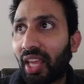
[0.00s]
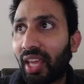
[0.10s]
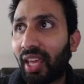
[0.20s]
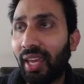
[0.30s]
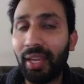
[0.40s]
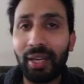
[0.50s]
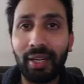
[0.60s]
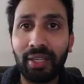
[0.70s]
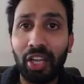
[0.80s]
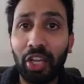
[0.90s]

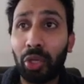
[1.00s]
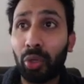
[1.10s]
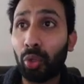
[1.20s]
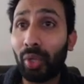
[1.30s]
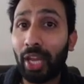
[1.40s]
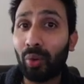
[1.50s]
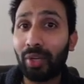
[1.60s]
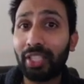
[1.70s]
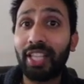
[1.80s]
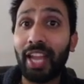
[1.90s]
here, you can
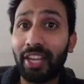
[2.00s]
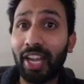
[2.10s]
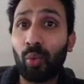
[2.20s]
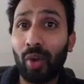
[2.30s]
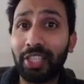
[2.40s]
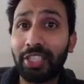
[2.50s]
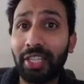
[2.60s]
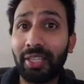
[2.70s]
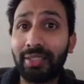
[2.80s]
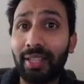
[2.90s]
notice the entire
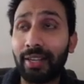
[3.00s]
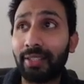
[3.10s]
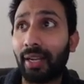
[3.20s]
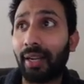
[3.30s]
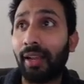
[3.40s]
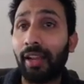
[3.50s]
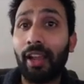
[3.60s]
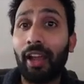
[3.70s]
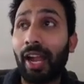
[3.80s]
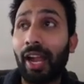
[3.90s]
worksheet is selected.
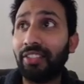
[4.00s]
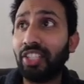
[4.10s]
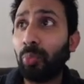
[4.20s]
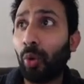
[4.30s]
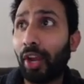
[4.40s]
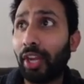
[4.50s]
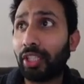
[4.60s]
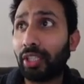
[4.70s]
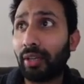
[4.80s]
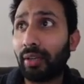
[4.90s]
At this
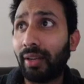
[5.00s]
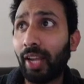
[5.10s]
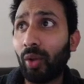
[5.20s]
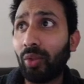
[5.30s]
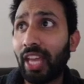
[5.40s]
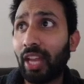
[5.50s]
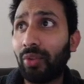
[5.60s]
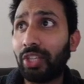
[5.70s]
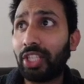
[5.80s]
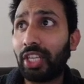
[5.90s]
point, click on the
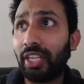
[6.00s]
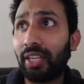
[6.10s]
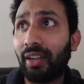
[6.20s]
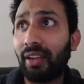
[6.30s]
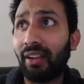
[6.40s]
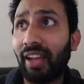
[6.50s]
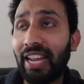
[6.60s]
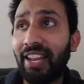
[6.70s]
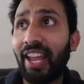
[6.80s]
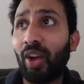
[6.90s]
nVision
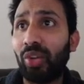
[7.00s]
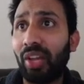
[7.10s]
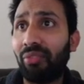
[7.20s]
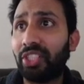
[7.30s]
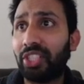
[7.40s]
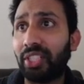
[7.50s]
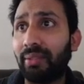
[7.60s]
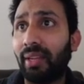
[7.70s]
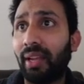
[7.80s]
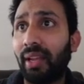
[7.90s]
and layout definition
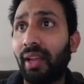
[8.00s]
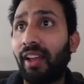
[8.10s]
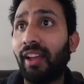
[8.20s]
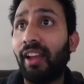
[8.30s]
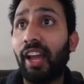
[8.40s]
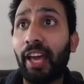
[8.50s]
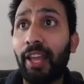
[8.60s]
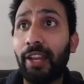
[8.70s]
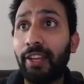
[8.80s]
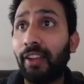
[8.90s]

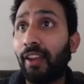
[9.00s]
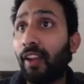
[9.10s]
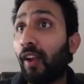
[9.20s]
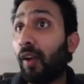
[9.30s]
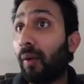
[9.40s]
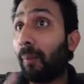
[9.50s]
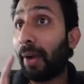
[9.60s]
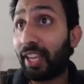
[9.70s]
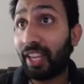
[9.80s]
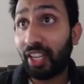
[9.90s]
and
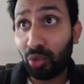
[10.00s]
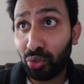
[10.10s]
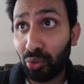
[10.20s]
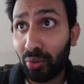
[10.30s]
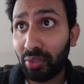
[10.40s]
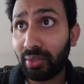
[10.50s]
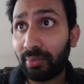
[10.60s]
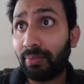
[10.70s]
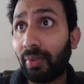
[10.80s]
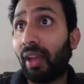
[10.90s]
migrate to source,
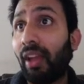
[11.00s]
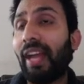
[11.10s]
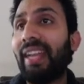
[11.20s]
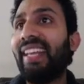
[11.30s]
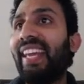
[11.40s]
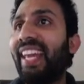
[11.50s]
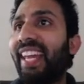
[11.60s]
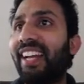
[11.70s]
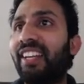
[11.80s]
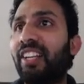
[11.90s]
and
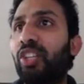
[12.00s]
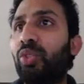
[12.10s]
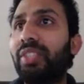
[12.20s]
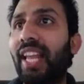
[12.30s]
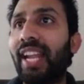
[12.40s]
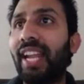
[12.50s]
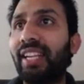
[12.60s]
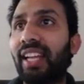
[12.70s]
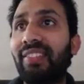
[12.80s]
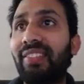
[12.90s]
here you
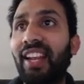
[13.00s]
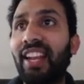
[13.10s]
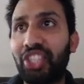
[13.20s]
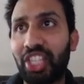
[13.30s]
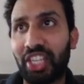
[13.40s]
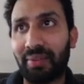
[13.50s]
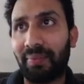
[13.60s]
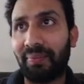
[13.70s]
select the ledger.